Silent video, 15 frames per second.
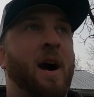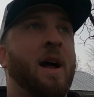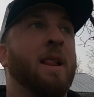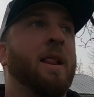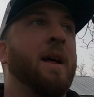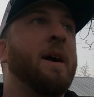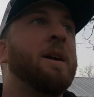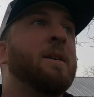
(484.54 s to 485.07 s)
I
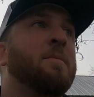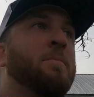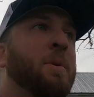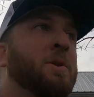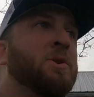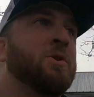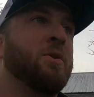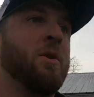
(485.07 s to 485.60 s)
like,
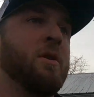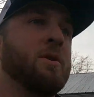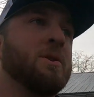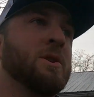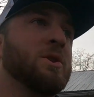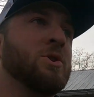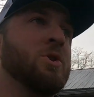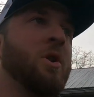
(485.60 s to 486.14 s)
but you are
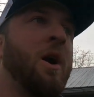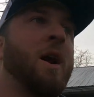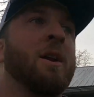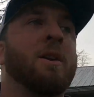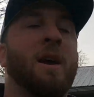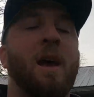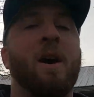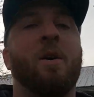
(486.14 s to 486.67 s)
just
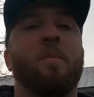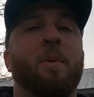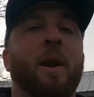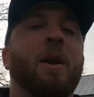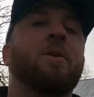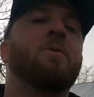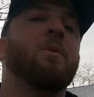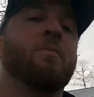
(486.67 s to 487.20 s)
trying to help, and
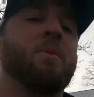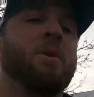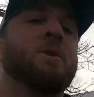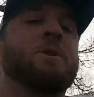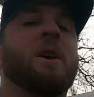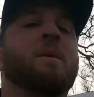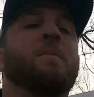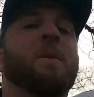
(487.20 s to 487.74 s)
I do
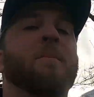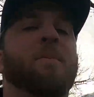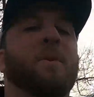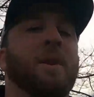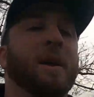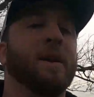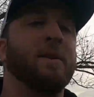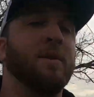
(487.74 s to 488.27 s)
appreciate people
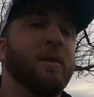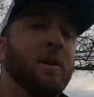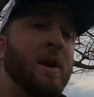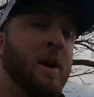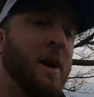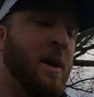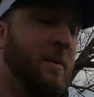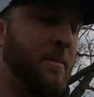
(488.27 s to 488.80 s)
like you.
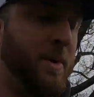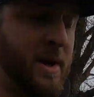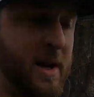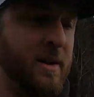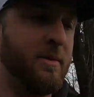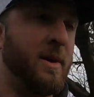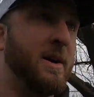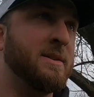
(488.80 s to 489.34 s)
But
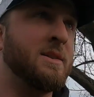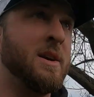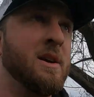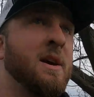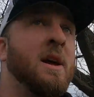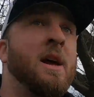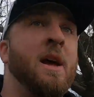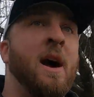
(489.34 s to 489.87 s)
anyways,
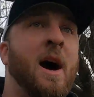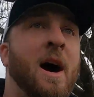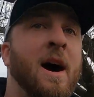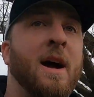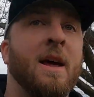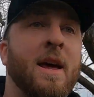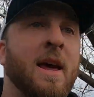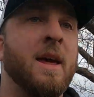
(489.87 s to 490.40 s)

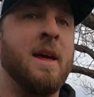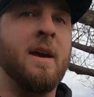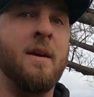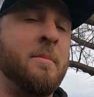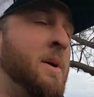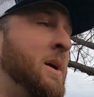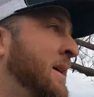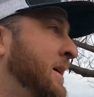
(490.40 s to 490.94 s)
I
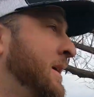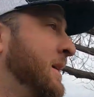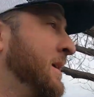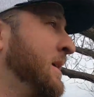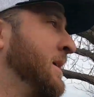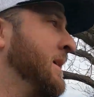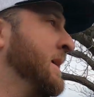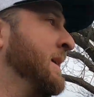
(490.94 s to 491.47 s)
am
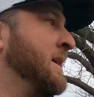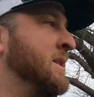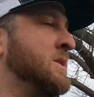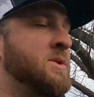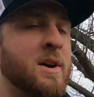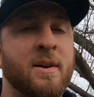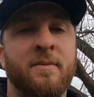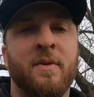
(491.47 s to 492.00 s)

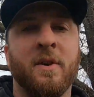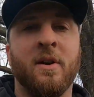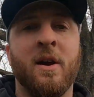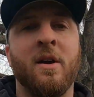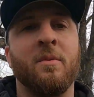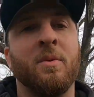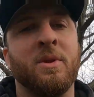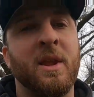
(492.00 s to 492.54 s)
trying to figure
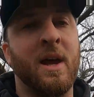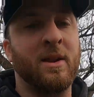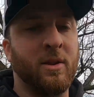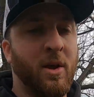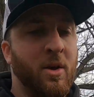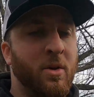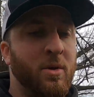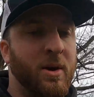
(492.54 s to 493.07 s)
out what that
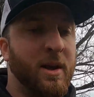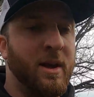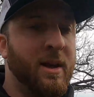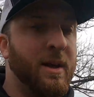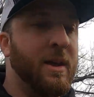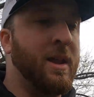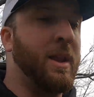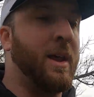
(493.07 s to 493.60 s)
load is.